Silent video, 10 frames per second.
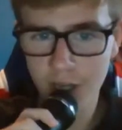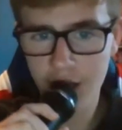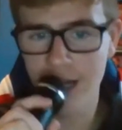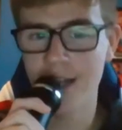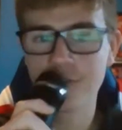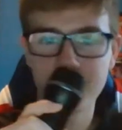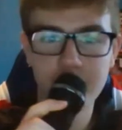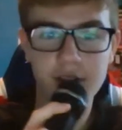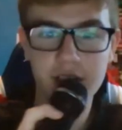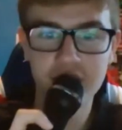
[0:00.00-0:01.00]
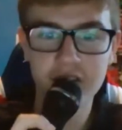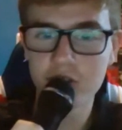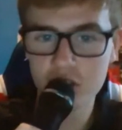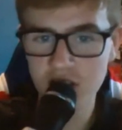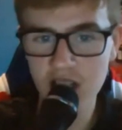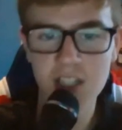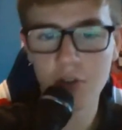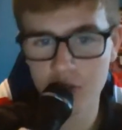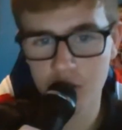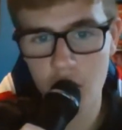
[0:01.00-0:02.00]
And this isn't just any
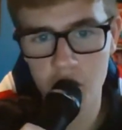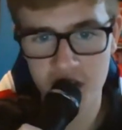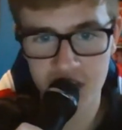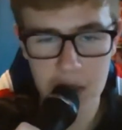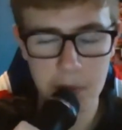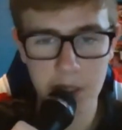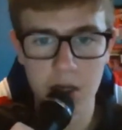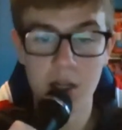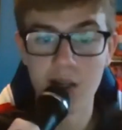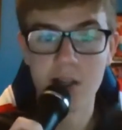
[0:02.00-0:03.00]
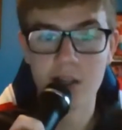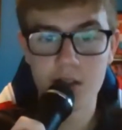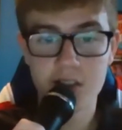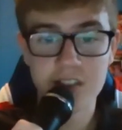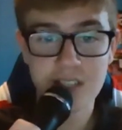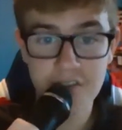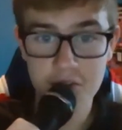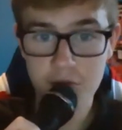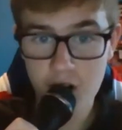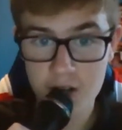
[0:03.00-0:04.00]
other goalkeeper. This is
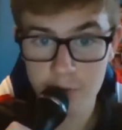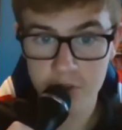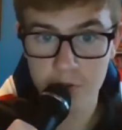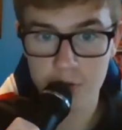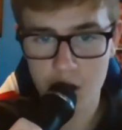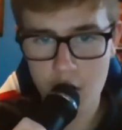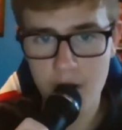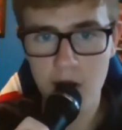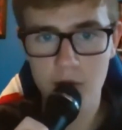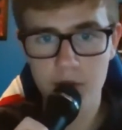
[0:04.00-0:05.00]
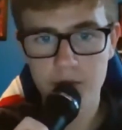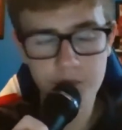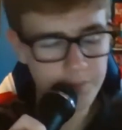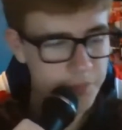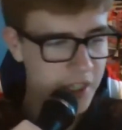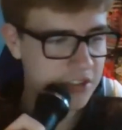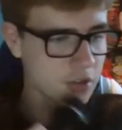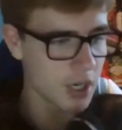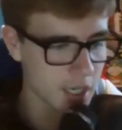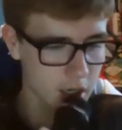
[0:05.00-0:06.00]
David Raya that we're talking about. This
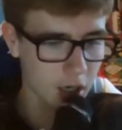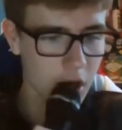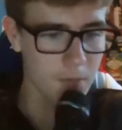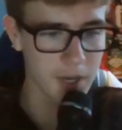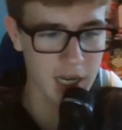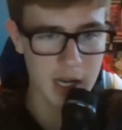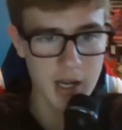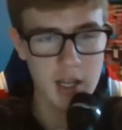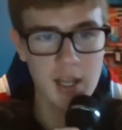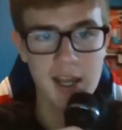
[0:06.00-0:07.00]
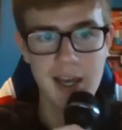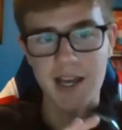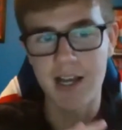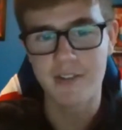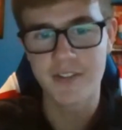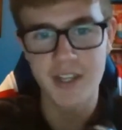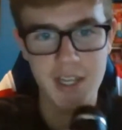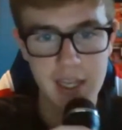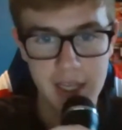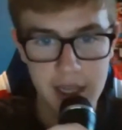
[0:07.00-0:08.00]
guy can come in and
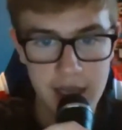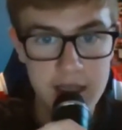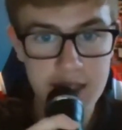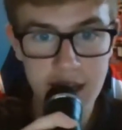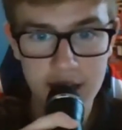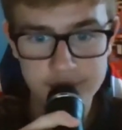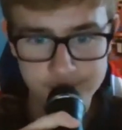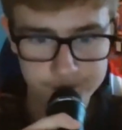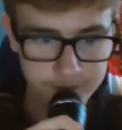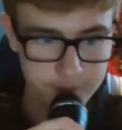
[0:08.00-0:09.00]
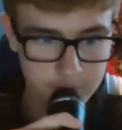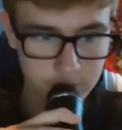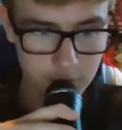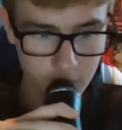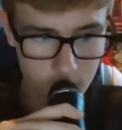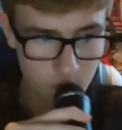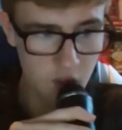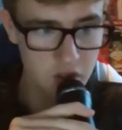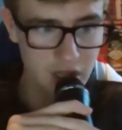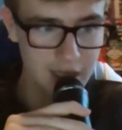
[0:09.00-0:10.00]
he can
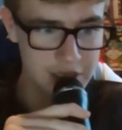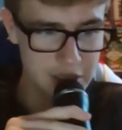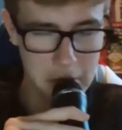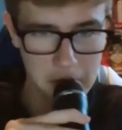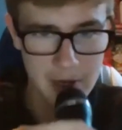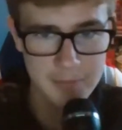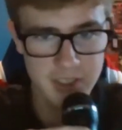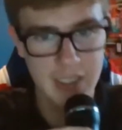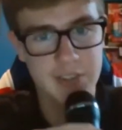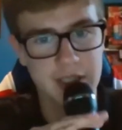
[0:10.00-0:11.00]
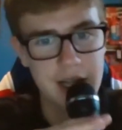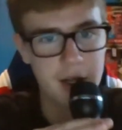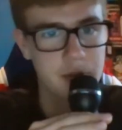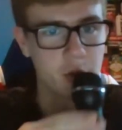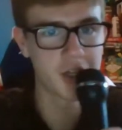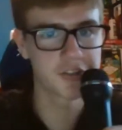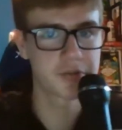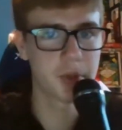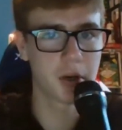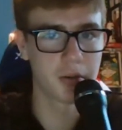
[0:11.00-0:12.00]
challenge Aaron Ramsdale to that number one
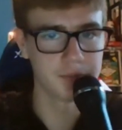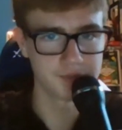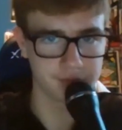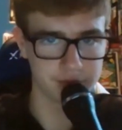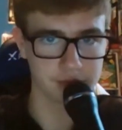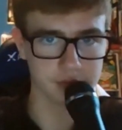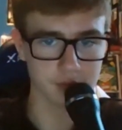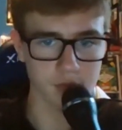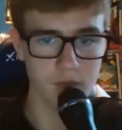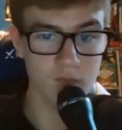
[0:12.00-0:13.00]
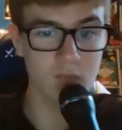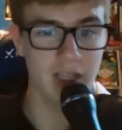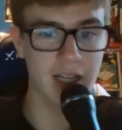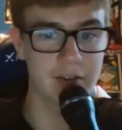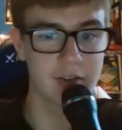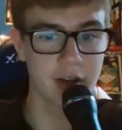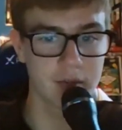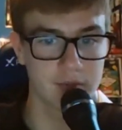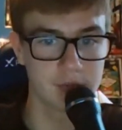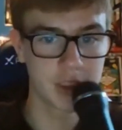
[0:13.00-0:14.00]
spot.
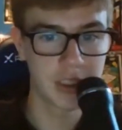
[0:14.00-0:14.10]
And